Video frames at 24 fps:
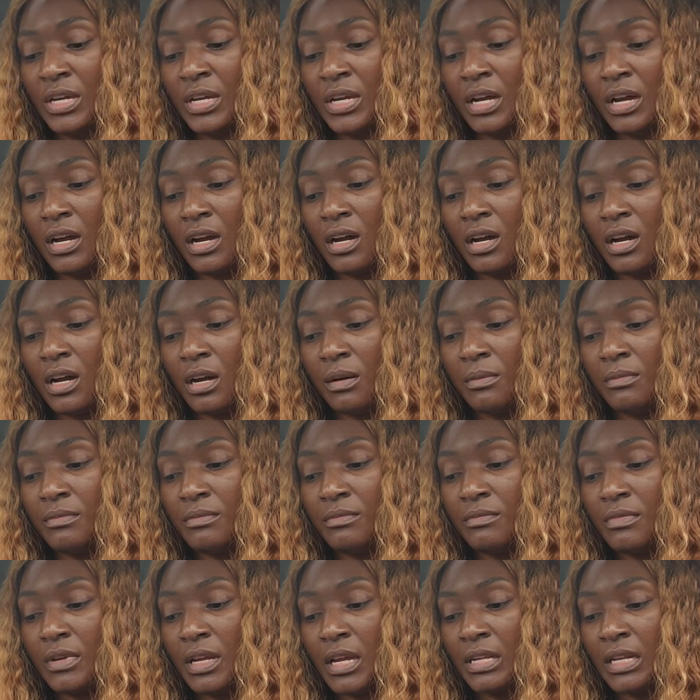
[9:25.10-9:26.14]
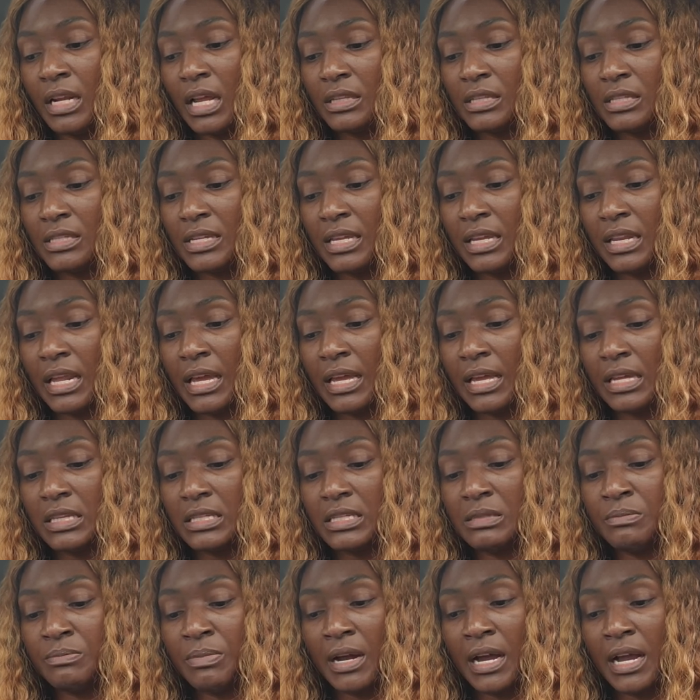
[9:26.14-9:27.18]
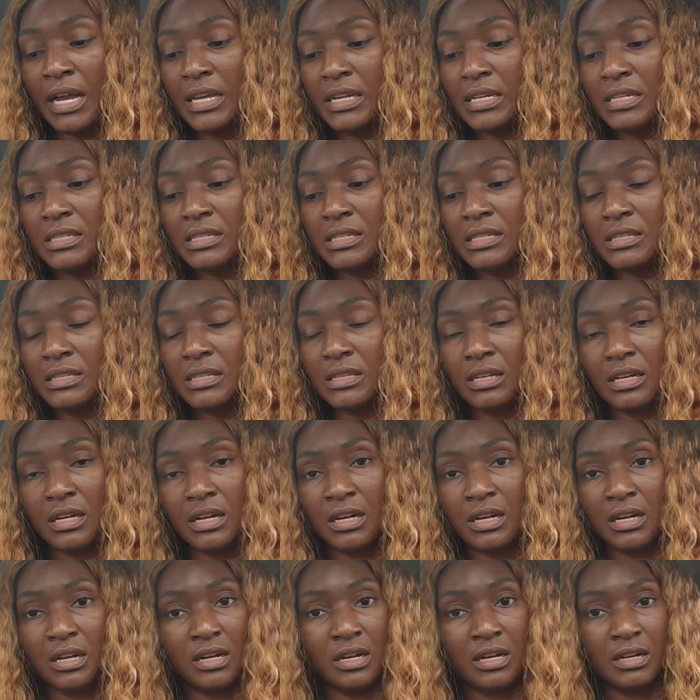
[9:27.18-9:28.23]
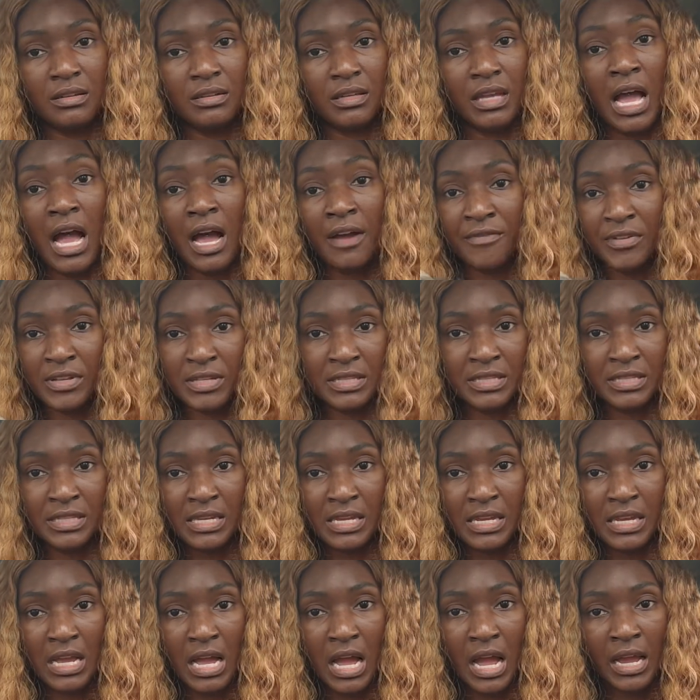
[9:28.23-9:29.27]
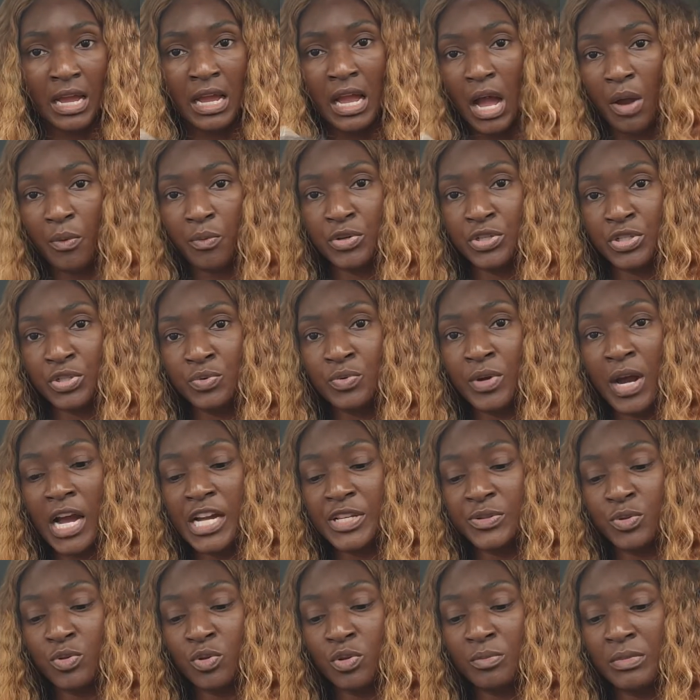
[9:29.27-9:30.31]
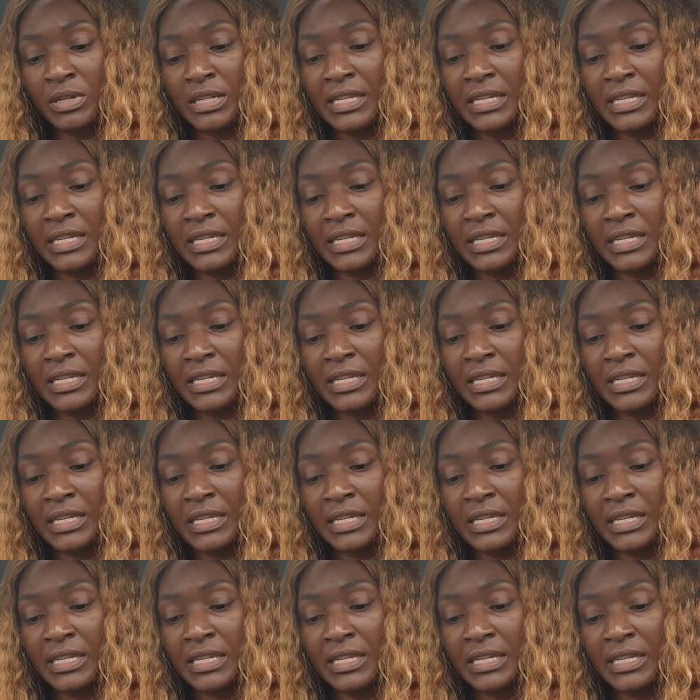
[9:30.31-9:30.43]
And not to say like it's biased, obviously I got what you guys would normally